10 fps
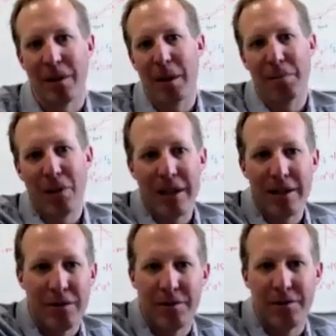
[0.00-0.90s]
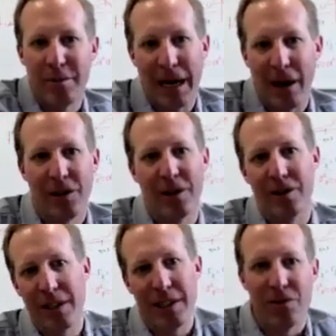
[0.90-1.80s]
oppressive power
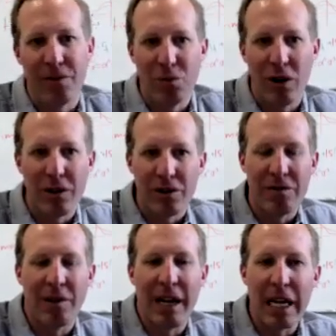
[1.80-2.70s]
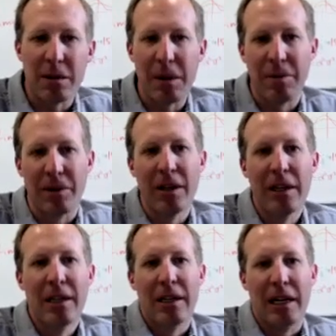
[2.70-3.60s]
of these Wall Street finance people.
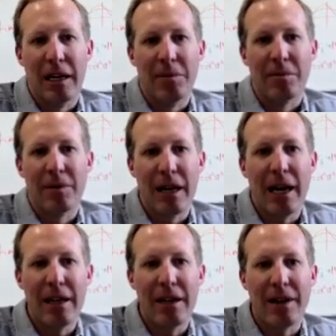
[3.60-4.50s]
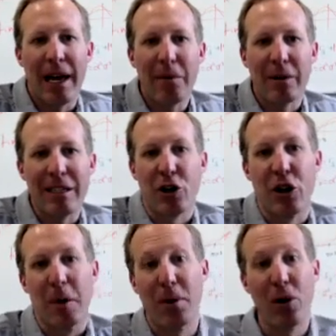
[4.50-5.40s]
That is going
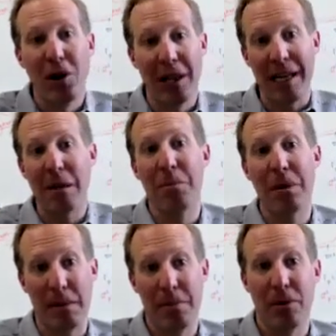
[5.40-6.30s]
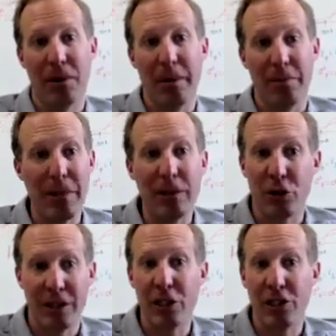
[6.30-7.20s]
to pull in people that maybe
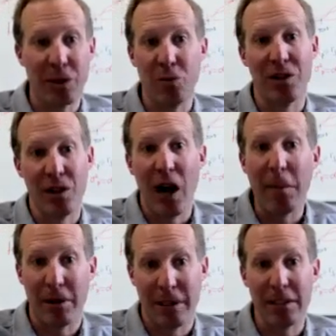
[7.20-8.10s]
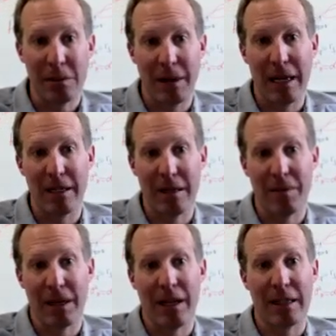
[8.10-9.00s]
traditionally would not participate in
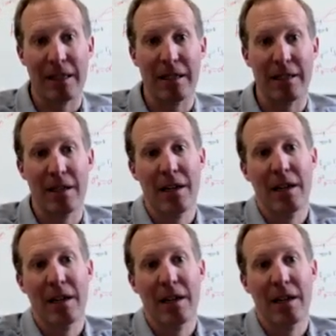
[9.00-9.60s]
something like this.